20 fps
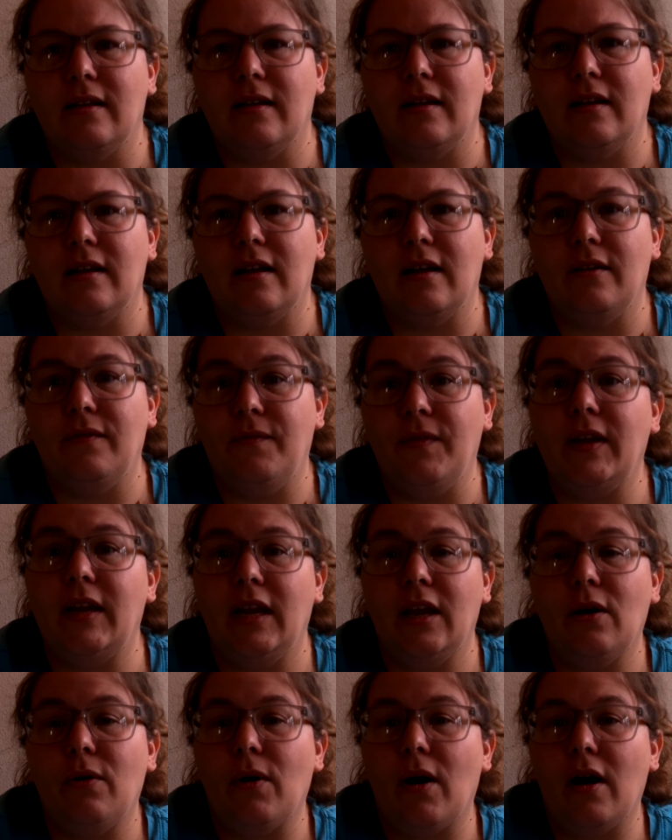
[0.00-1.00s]
a
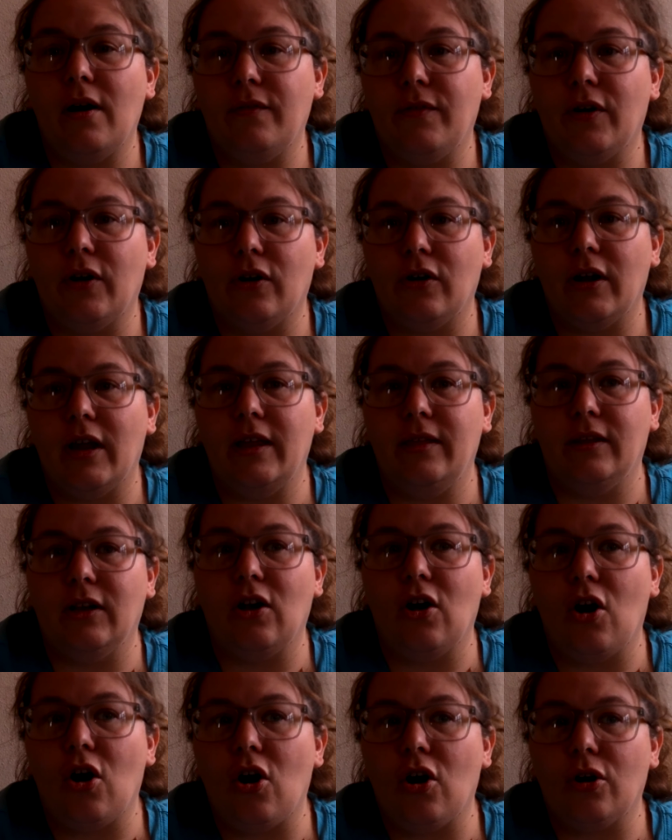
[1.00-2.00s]
video of her in the
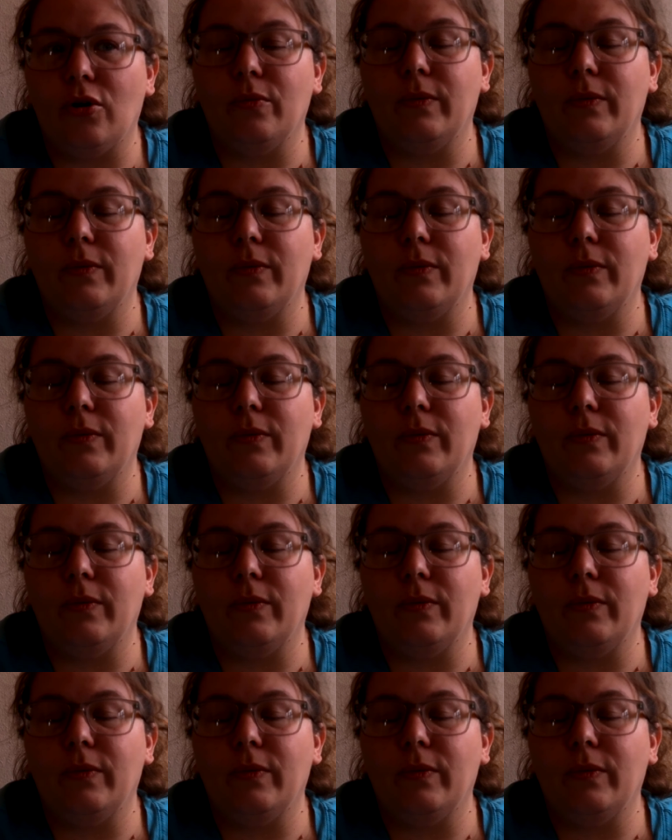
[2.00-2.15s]
car with